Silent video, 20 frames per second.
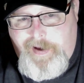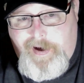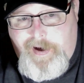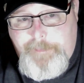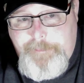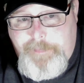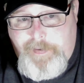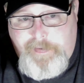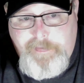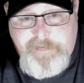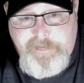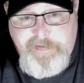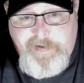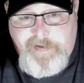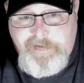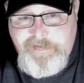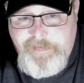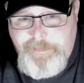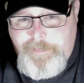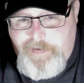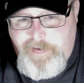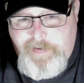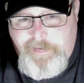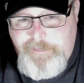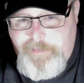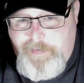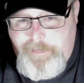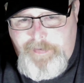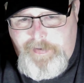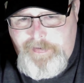apologize to mom.
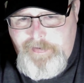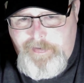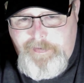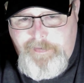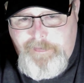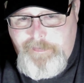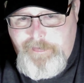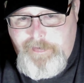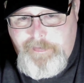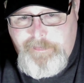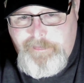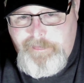Well, I didn't know they were gonna